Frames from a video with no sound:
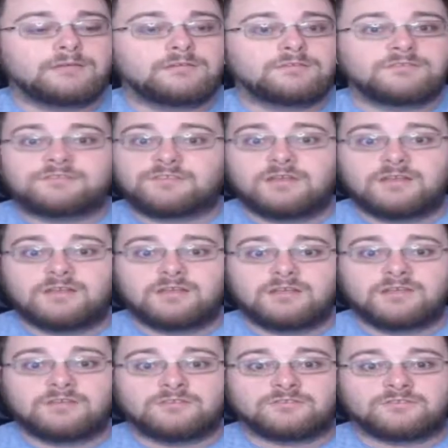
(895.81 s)
Sin
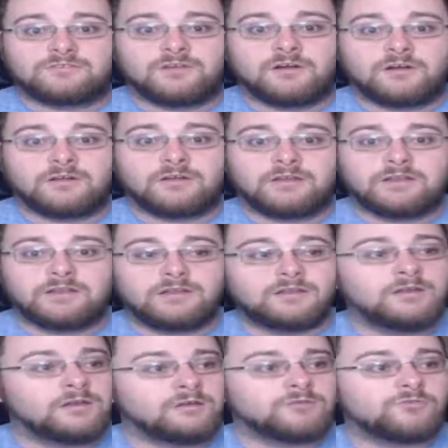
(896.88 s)
is targeted.
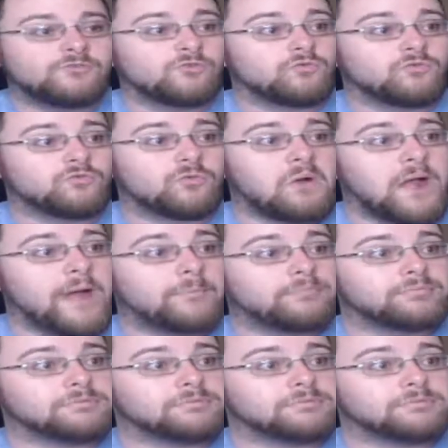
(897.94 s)
Crap.